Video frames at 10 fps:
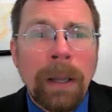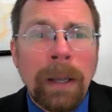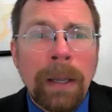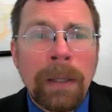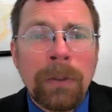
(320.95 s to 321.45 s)

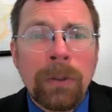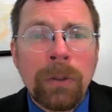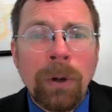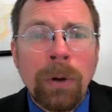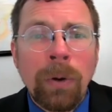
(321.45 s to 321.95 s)
And
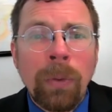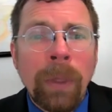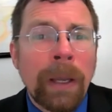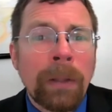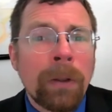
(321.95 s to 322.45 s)
so
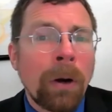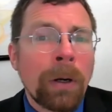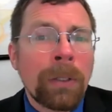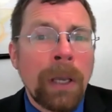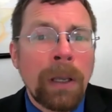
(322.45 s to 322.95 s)
they get the
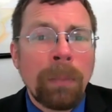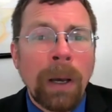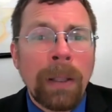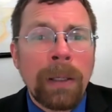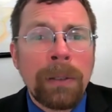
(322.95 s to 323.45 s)
hardest hit
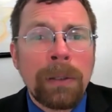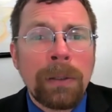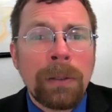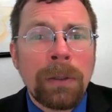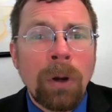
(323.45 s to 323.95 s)
by
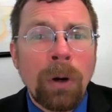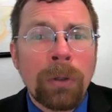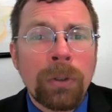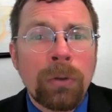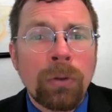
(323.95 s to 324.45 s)
these
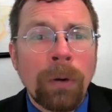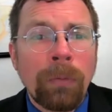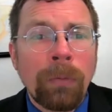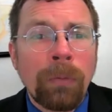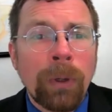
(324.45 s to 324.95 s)
harsh
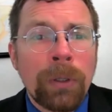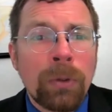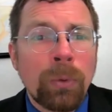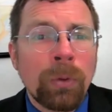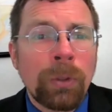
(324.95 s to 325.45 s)
drug-free
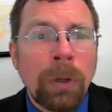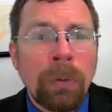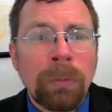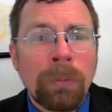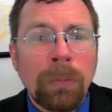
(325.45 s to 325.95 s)
school
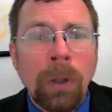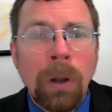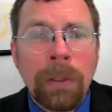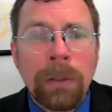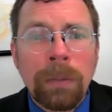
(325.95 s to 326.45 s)
zone
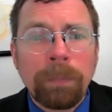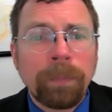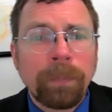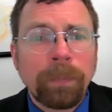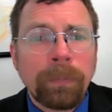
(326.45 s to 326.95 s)
laws.
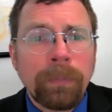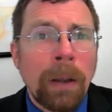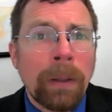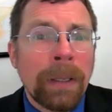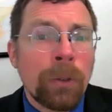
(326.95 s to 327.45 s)

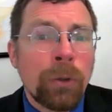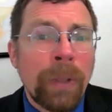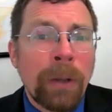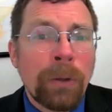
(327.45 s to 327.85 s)
In New